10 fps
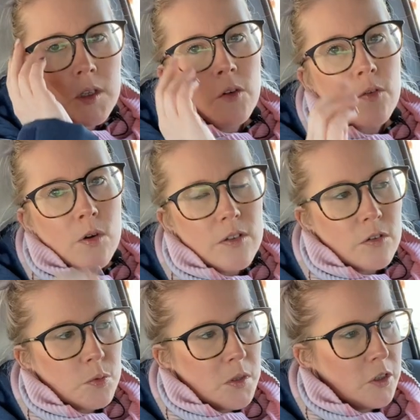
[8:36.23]
Of course,
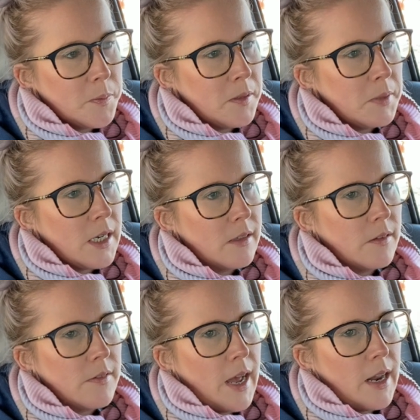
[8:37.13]
there's wheel spin because
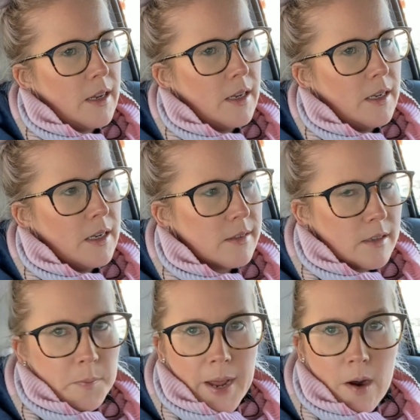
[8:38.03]
of that
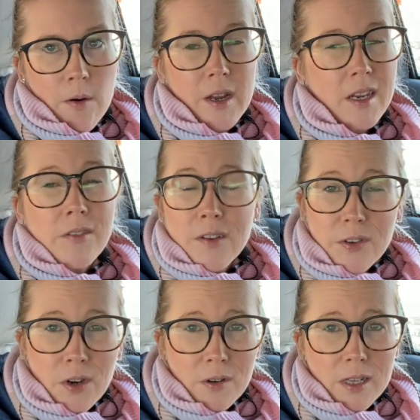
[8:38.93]
instant power, even if
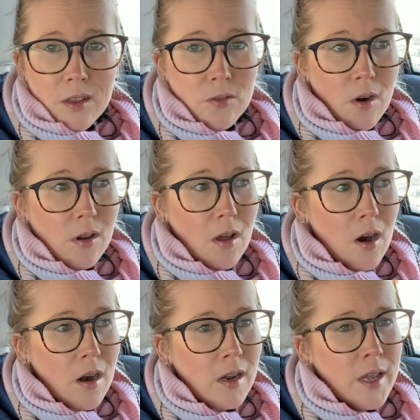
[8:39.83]
you don't hit the throttle
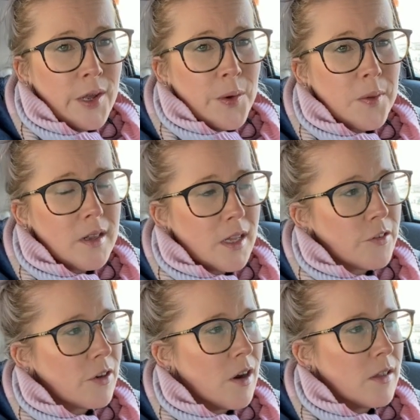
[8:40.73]
hard. With an
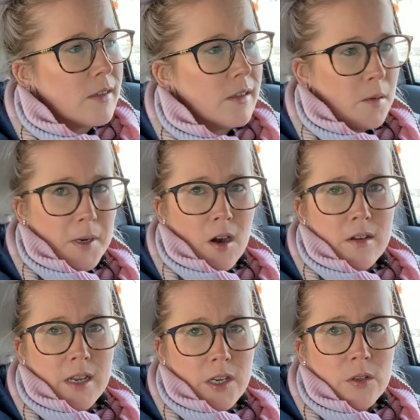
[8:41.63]
electric car, that's a little bit
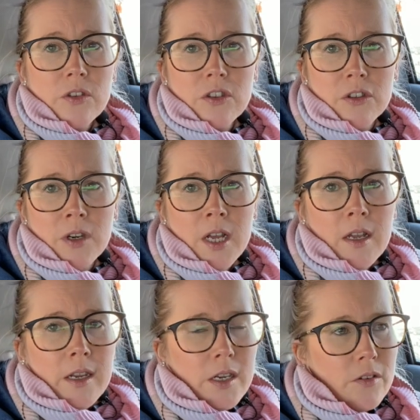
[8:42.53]
hard to get used to.
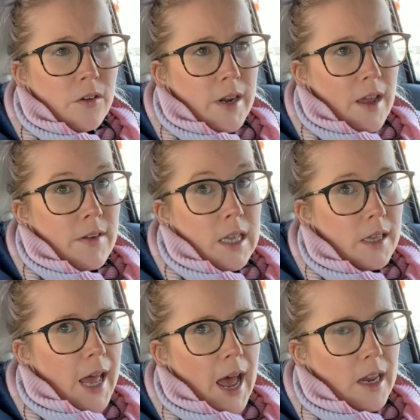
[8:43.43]
You don't have any
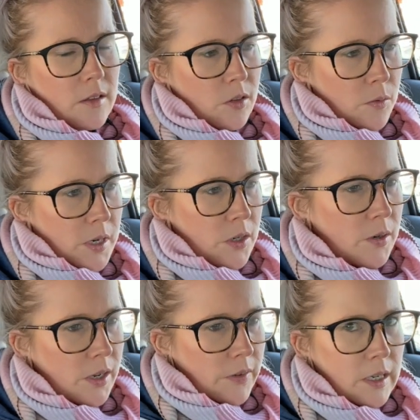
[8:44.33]
lag, so when you
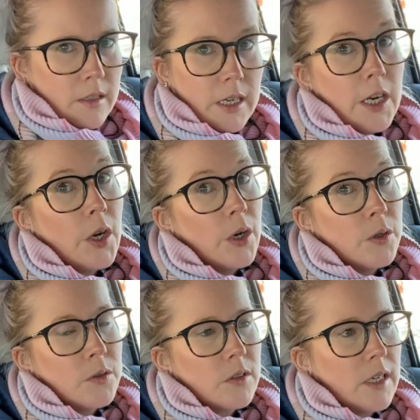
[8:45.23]
give it, it
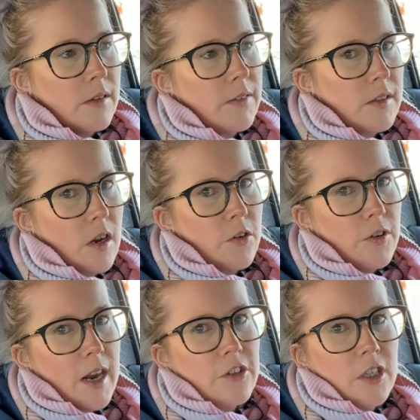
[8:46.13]
goes, and if it's got no
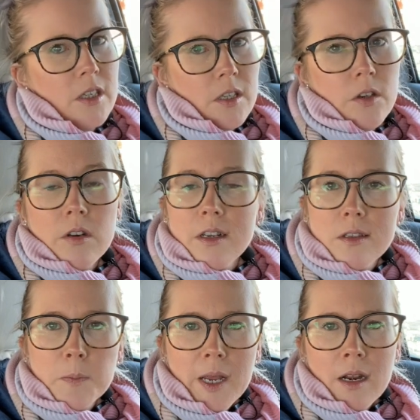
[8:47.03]
traction, you're going
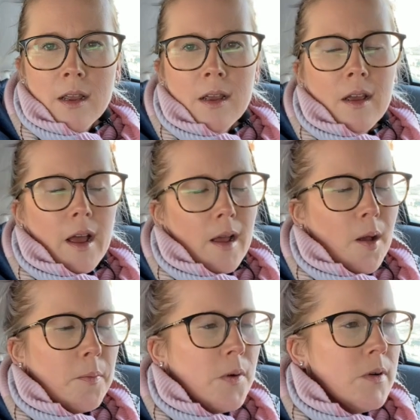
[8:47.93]
to spin.
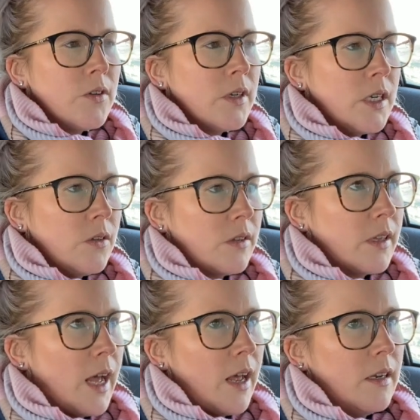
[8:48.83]
But once you get used
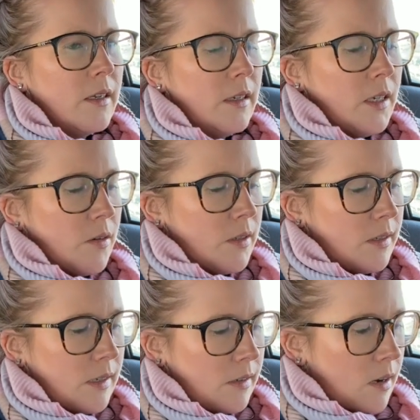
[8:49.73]
to that, you know,
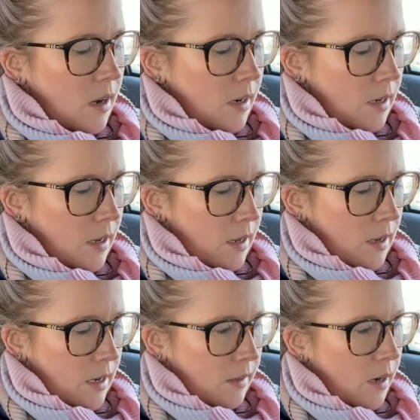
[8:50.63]
it's not
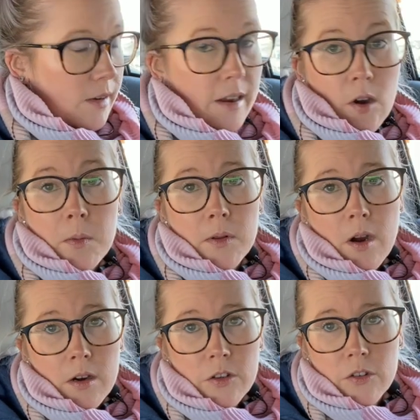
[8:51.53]
a terrible
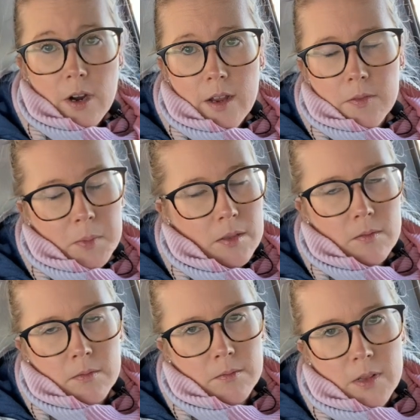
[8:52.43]
car to drive. I mean,
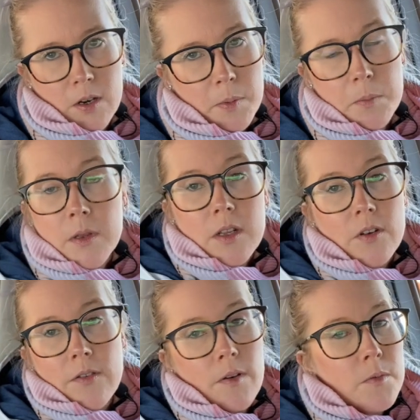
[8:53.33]
there are people that
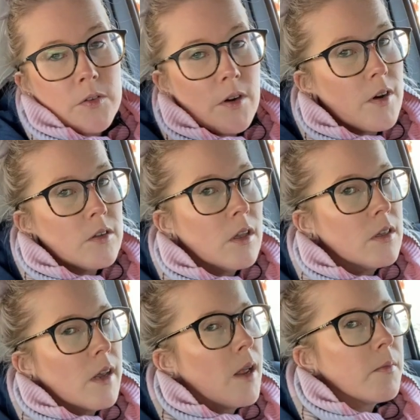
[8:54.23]
drive front-wheel drive cars all
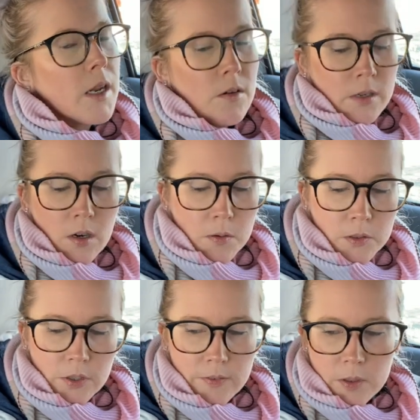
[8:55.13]
the time. They don't need
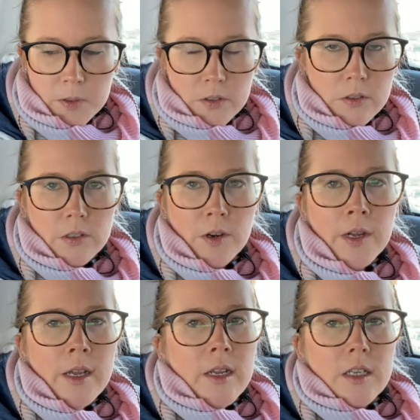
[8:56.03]
all-wheel drive in the winter, so
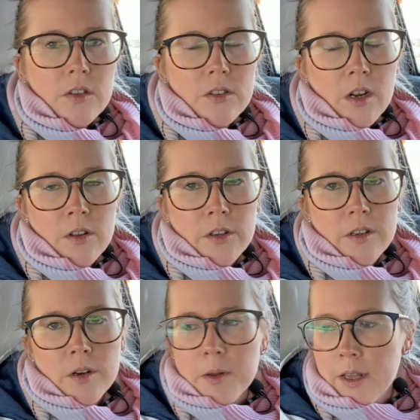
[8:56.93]
you just got to learn to
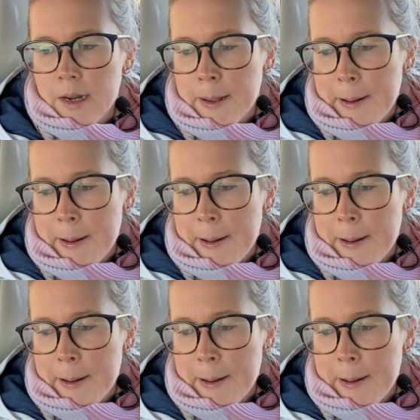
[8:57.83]
deal with it.